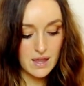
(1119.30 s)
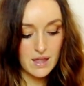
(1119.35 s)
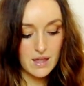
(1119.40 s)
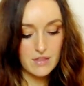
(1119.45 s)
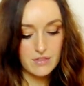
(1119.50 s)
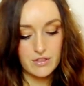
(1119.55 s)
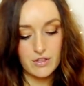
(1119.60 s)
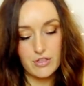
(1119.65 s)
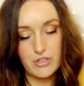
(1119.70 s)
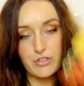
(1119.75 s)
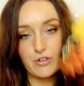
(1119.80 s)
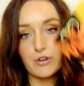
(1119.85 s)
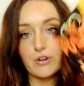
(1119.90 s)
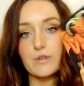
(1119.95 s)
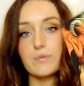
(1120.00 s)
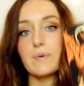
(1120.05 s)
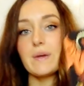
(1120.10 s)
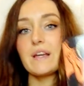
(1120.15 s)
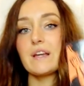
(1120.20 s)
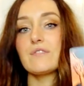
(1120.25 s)
The
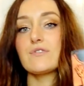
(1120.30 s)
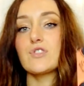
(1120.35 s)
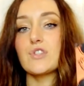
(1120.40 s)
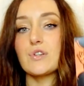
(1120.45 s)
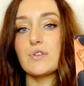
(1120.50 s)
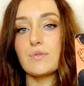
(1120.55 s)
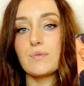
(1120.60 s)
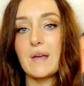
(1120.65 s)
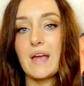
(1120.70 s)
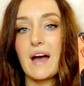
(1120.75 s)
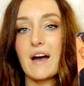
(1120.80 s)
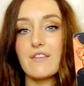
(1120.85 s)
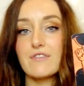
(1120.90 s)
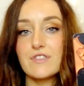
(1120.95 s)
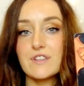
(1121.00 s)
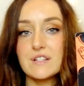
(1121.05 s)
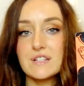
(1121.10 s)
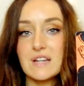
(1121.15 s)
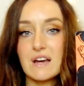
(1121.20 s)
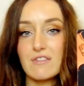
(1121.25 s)
third week of June, we have
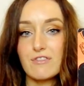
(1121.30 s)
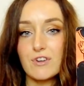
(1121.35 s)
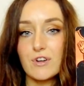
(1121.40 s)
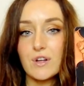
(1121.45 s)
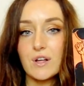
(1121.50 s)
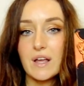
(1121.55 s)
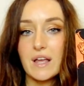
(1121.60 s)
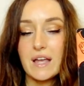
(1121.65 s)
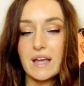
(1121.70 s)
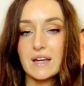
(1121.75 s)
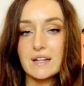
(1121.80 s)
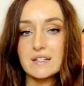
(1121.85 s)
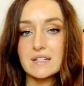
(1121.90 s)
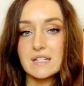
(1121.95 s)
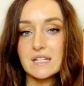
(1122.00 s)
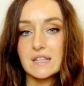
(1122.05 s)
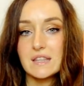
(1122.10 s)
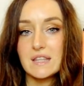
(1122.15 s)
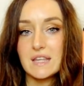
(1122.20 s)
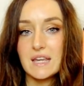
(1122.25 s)
the Devil and
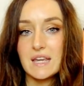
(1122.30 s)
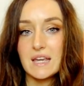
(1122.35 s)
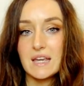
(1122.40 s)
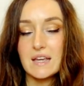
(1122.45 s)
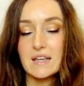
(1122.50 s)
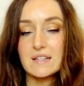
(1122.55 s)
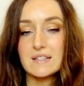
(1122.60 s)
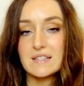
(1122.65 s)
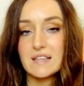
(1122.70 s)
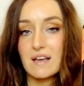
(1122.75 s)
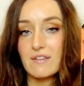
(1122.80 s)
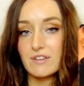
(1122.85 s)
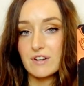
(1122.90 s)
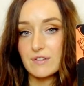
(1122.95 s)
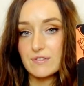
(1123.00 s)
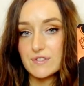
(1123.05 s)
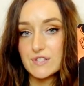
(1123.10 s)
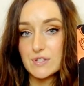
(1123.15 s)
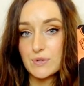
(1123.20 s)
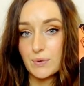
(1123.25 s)
the Seven
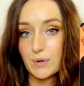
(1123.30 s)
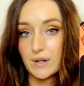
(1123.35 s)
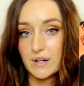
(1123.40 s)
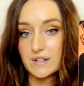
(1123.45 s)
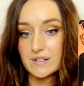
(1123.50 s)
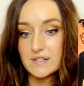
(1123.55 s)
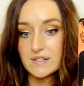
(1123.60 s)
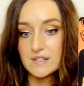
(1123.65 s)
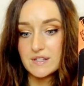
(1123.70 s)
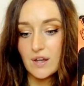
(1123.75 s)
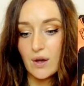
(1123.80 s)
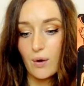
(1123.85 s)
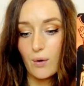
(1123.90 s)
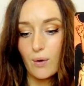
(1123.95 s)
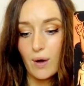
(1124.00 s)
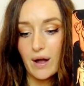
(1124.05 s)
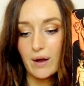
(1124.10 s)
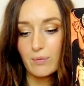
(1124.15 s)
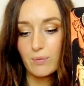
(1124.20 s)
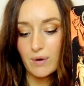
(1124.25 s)
of Swords. So
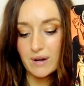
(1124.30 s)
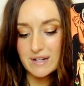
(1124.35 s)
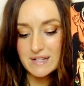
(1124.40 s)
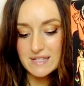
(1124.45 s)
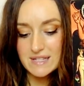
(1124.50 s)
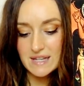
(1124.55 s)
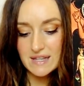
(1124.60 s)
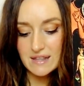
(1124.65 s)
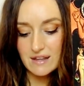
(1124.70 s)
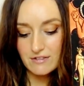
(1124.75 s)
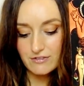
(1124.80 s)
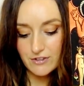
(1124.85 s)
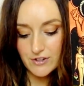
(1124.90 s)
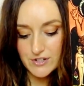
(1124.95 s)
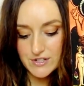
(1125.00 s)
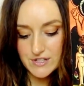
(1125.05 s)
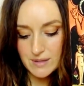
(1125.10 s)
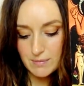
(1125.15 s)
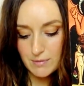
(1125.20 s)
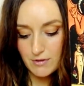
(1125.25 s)
I want to say that for
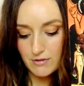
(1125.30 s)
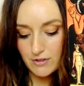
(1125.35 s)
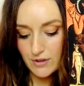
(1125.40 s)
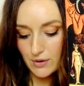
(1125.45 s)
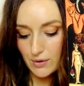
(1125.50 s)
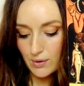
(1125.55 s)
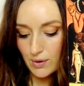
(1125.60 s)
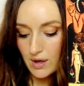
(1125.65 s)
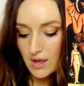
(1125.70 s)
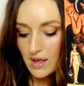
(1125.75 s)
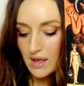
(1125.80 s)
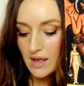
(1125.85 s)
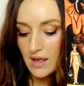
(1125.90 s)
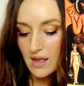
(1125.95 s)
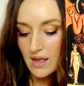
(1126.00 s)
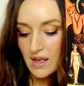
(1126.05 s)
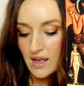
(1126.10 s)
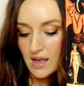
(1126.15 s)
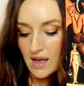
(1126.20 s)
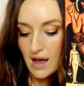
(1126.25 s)
some of you,
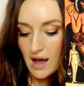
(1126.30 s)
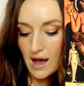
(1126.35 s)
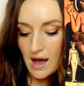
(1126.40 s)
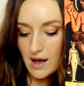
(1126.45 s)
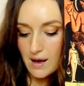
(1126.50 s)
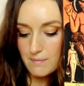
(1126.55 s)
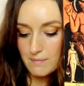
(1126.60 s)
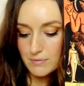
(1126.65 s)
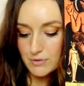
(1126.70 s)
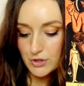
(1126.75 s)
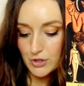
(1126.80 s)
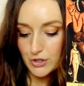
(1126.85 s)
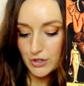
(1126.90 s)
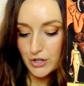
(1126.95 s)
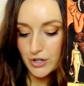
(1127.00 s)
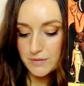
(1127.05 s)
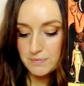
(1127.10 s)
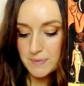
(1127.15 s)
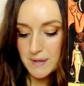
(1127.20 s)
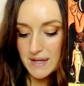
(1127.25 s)
there
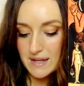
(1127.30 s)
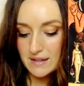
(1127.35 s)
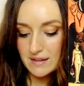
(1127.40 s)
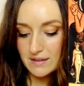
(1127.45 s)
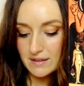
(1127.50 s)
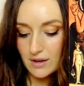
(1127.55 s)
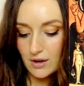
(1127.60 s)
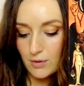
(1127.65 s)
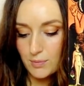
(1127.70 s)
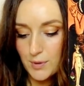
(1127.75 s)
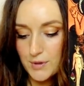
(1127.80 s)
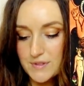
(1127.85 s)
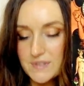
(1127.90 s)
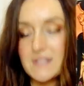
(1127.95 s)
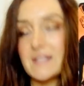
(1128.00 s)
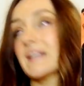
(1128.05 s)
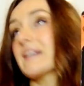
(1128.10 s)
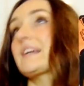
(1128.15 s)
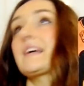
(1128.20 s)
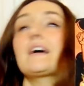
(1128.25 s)
could be almost
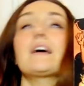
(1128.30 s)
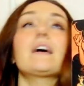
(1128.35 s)
like